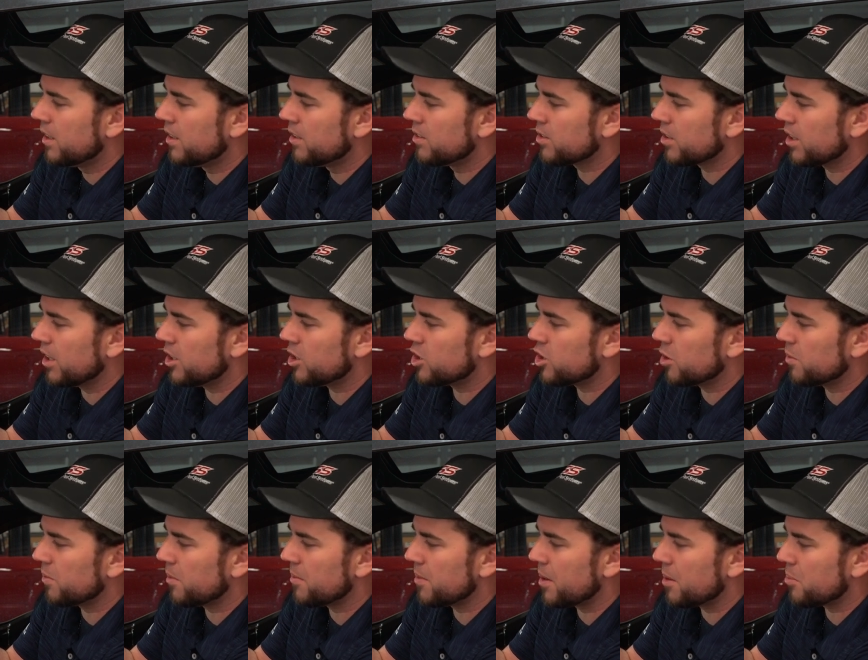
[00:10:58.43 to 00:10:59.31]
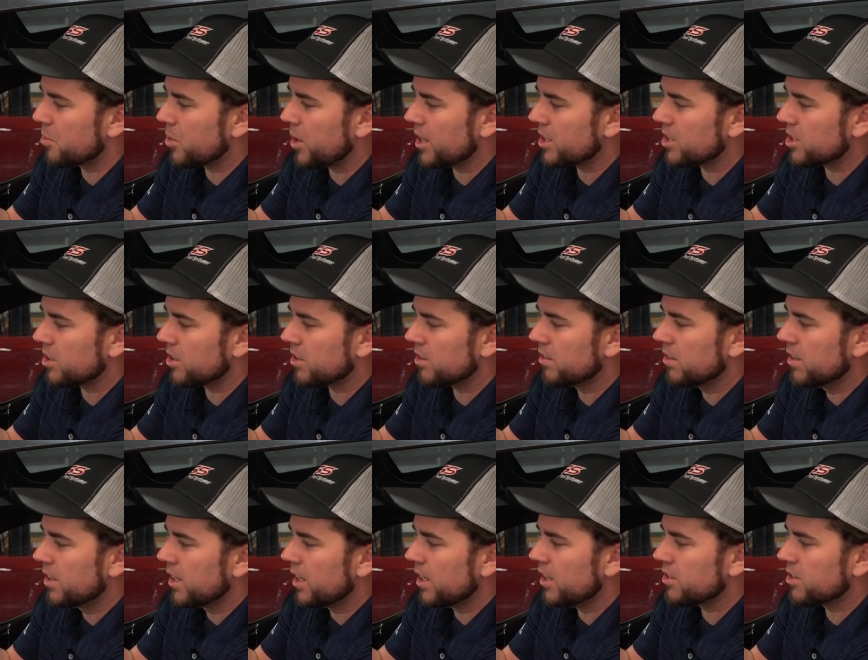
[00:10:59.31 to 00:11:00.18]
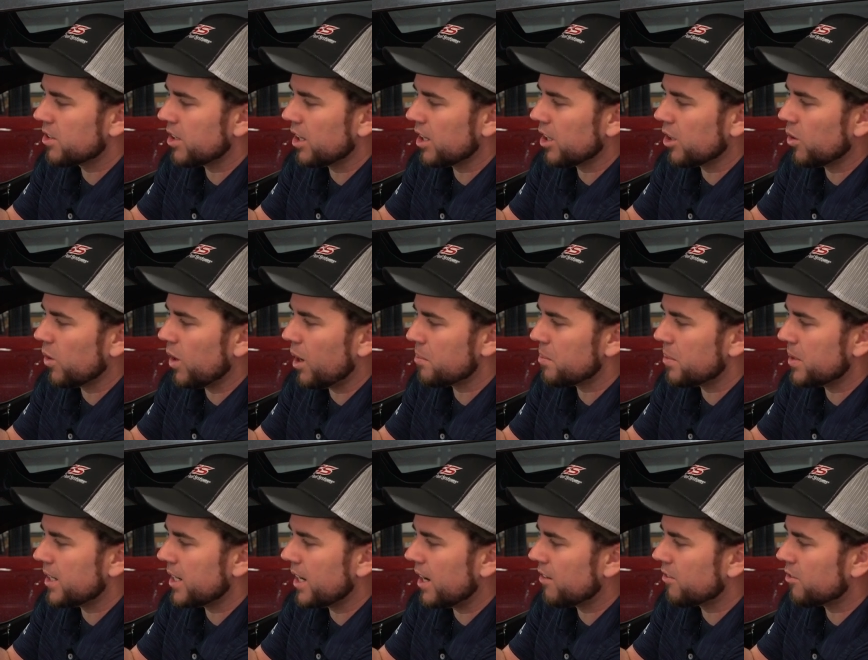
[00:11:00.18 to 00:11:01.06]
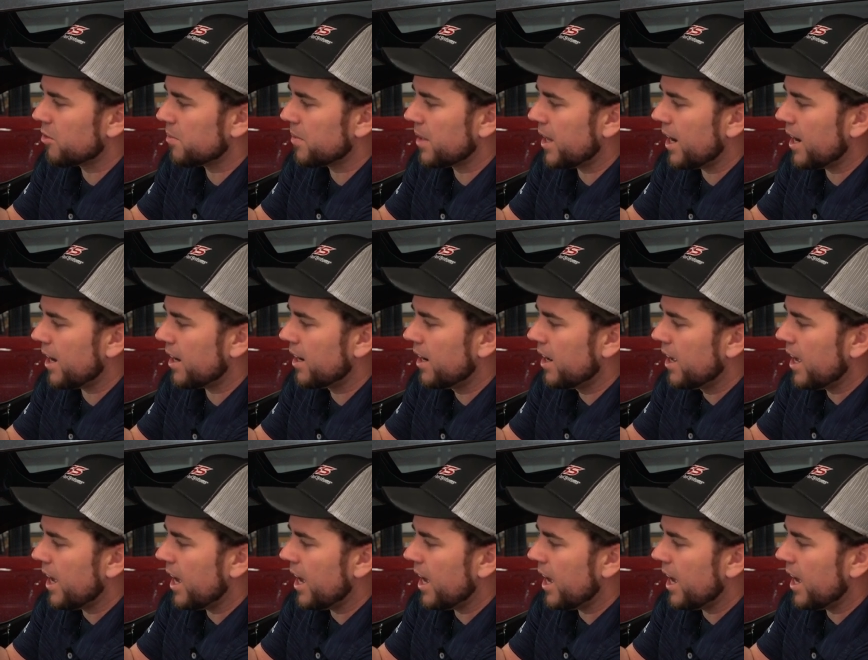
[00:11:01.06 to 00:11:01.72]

It's gonna show me my pressure. It's gonna go up and down from that.